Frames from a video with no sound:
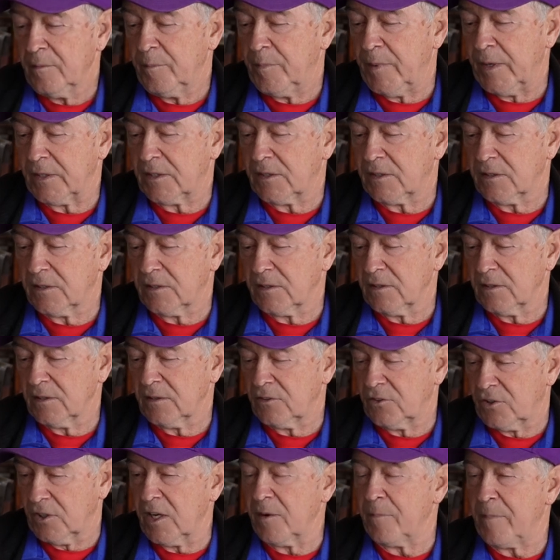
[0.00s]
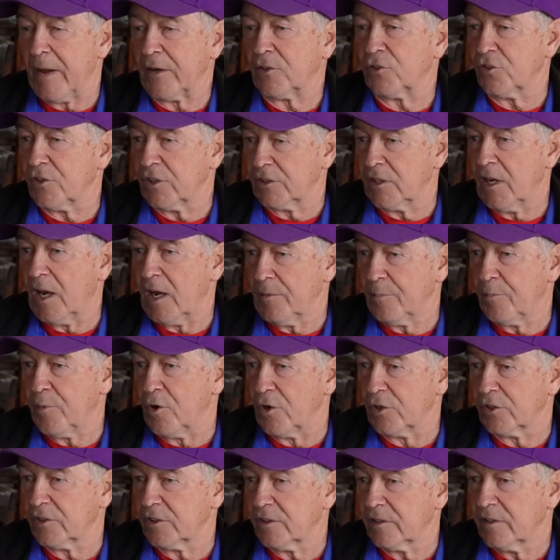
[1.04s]
But to get back to the diet
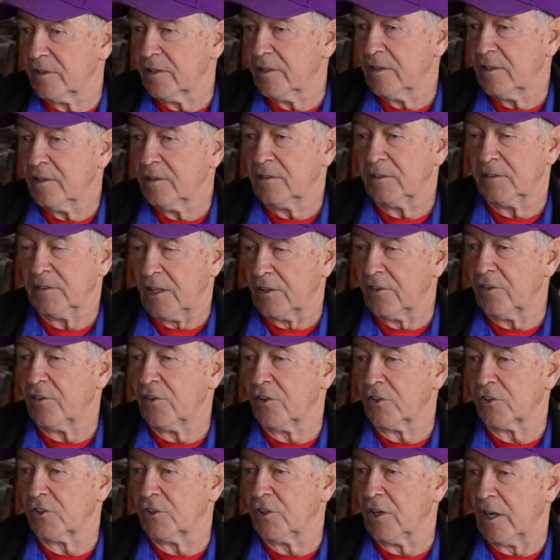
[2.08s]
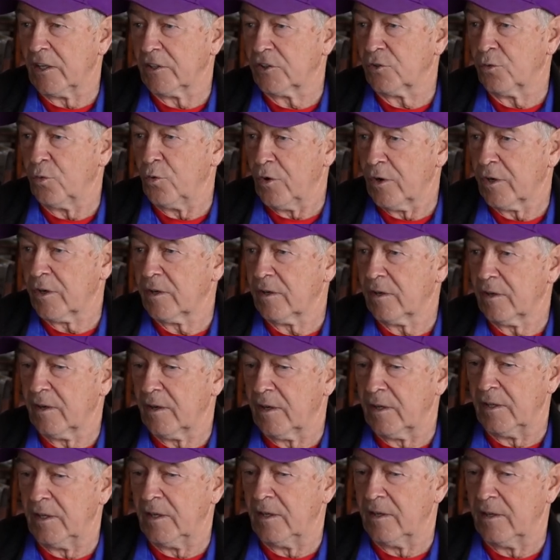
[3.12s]
part, none of those diets work,
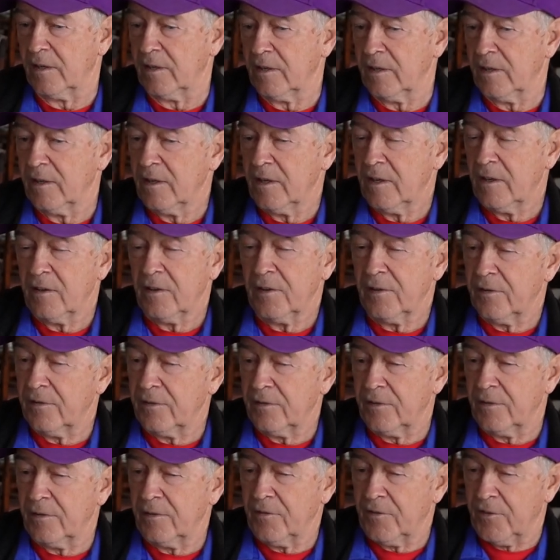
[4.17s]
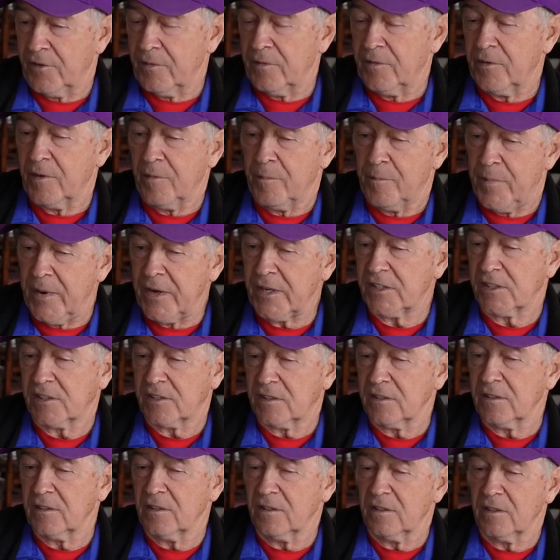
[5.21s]
and the, the
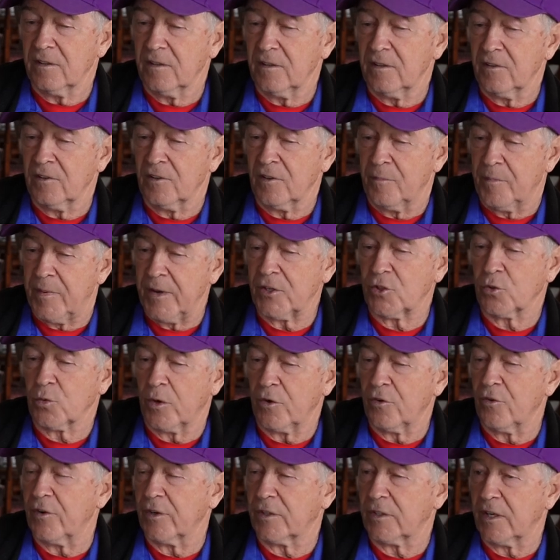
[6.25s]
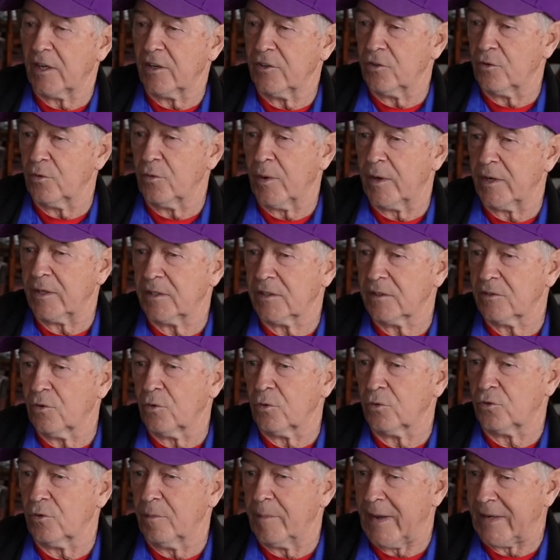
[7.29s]
best. The best way to retain your weight
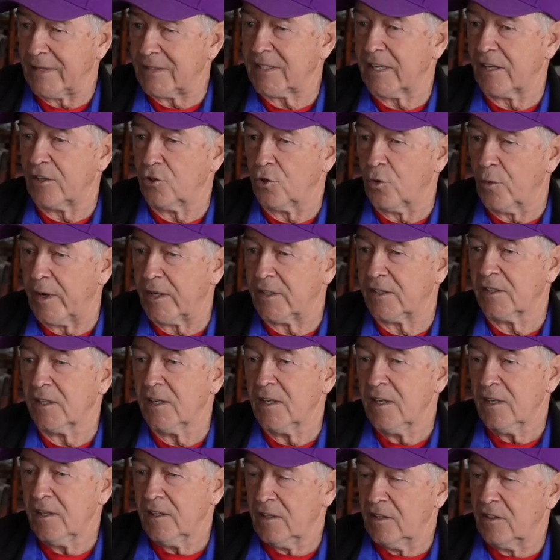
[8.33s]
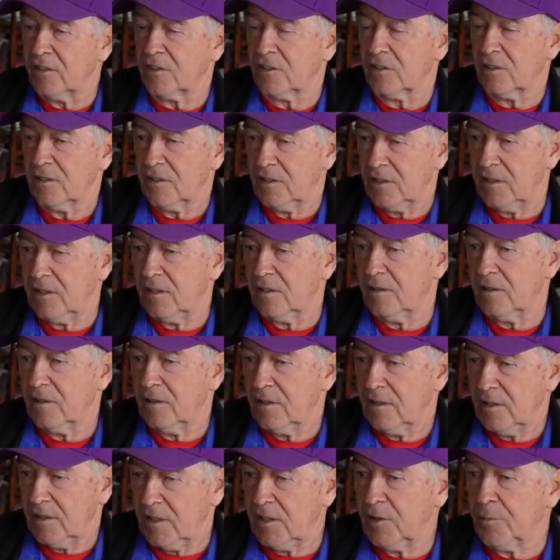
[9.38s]
or to maintain your weight is
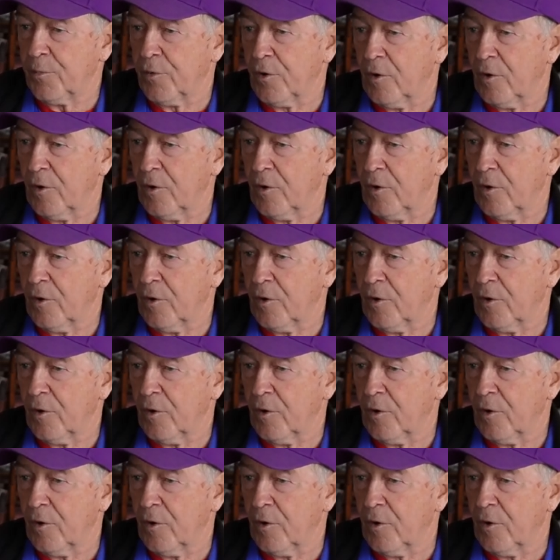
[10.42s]
eat